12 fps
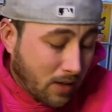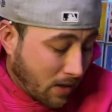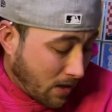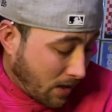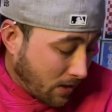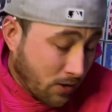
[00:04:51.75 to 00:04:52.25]

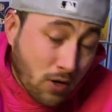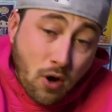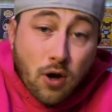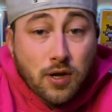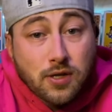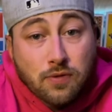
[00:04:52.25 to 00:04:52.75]
Uh, this con
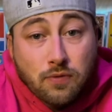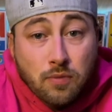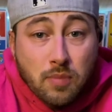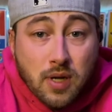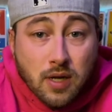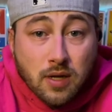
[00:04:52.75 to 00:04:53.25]
isn't for
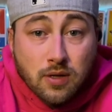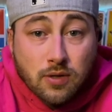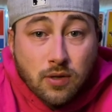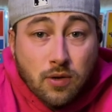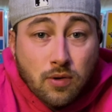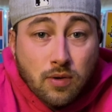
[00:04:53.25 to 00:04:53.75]
me, so
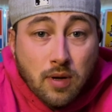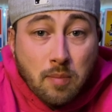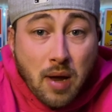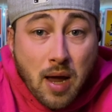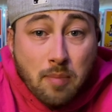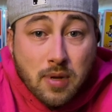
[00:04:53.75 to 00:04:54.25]
I'm
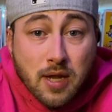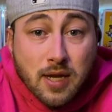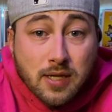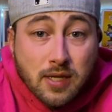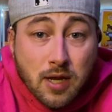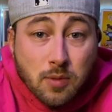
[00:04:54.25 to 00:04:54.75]
happy that it
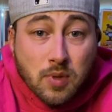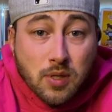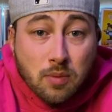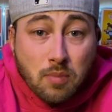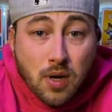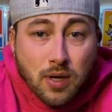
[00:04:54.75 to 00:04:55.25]
saves me some
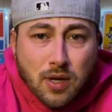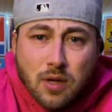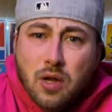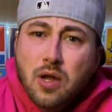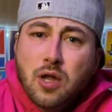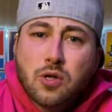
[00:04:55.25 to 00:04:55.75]
money.
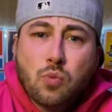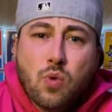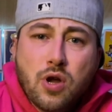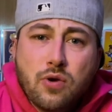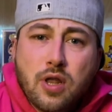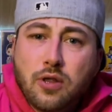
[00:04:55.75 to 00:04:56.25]
It's
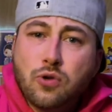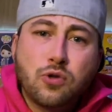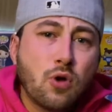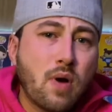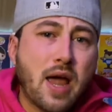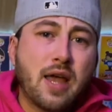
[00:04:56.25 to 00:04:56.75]
weird that there's no
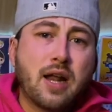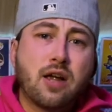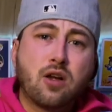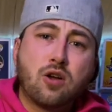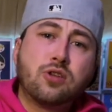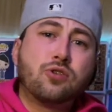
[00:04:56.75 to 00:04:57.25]
ad
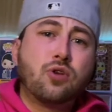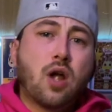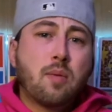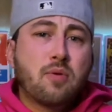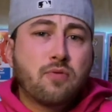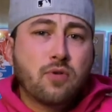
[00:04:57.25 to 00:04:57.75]
icons
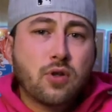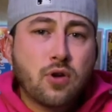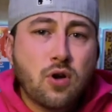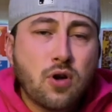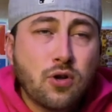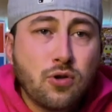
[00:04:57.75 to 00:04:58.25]
dropping for the
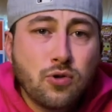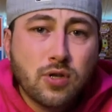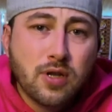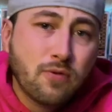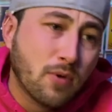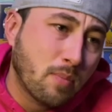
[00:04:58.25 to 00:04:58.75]
con. Usually,
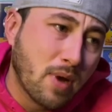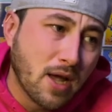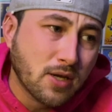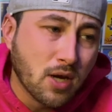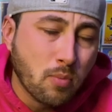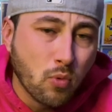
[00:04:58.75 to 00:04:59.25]
for the past
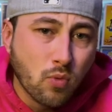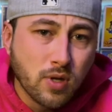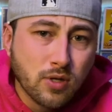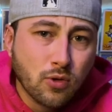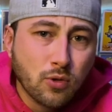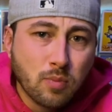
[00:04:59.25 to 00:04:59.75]
couple ones,
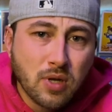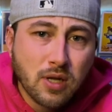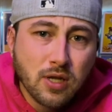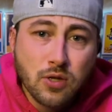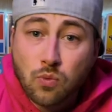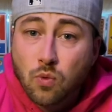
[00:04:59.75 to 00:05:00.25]
there's been at
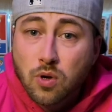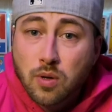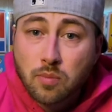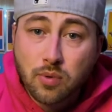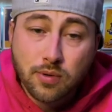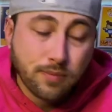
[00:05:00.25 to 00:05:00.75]
least one,
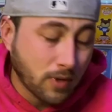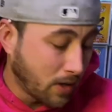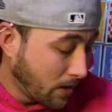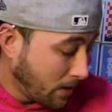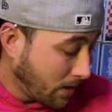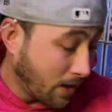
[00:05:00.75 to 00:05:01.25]
but
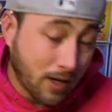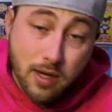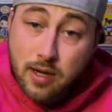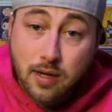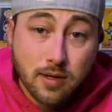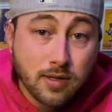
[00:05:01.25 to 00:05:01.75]
hey,
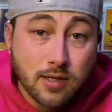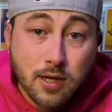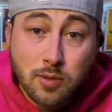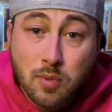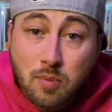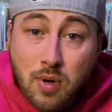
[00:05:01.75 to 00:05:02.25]
saves
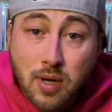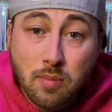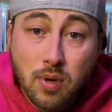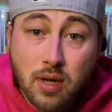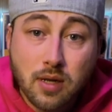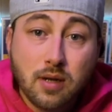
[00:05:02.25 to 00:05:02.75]
me money, man.